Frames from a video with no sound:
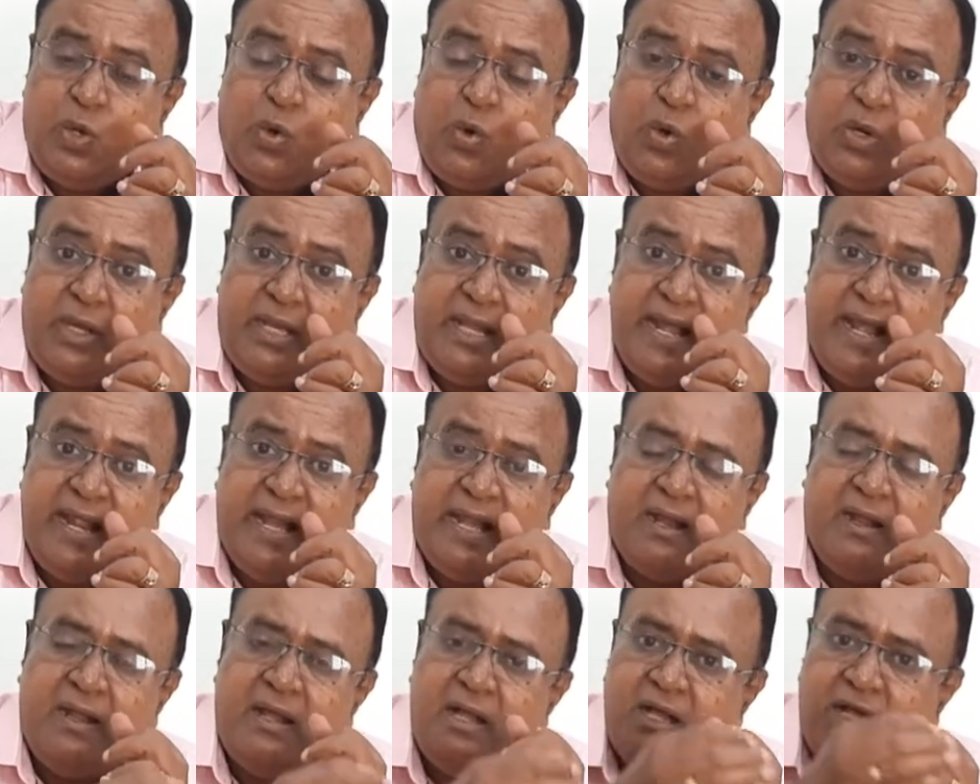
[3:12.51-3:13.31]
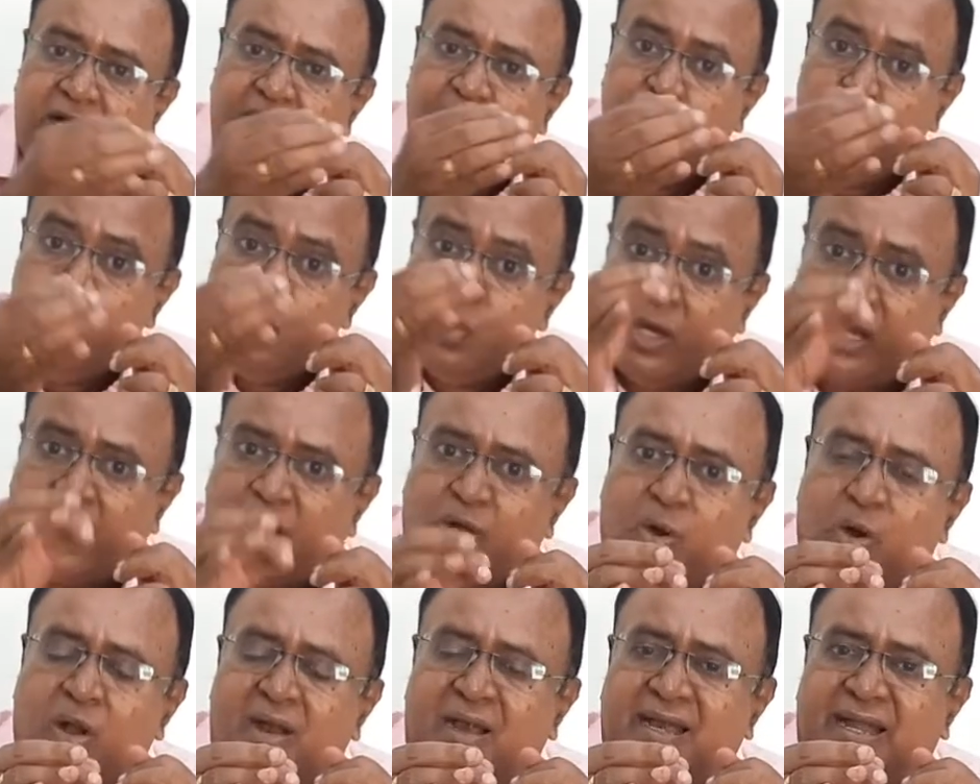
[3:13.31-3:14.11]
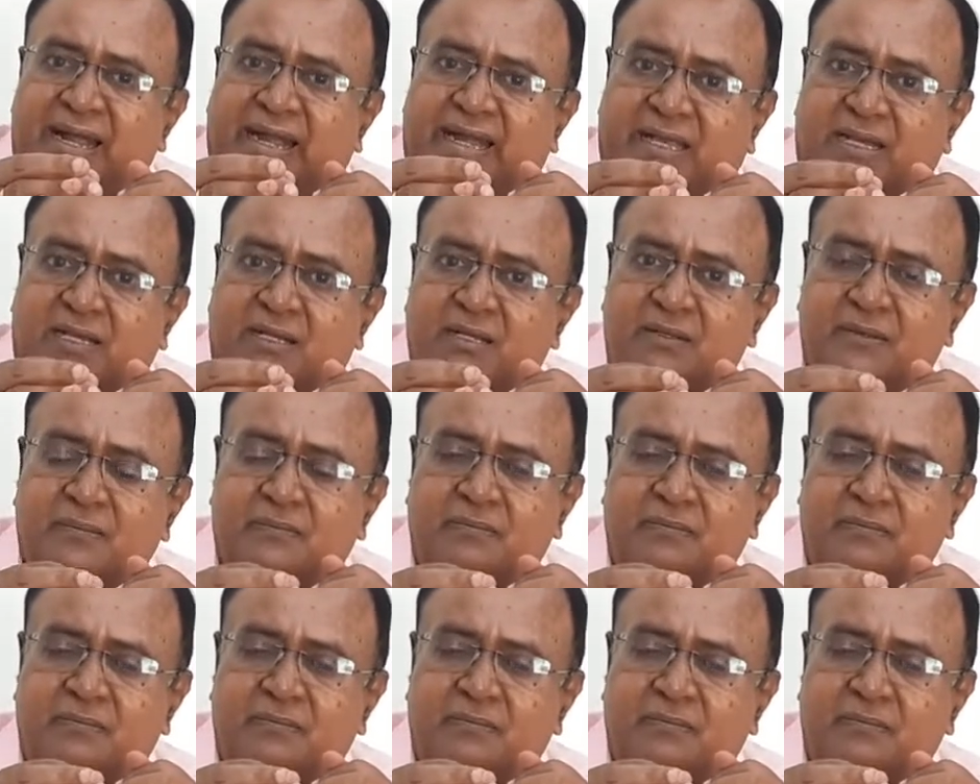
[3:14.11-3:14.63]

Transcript: hotel, your conduct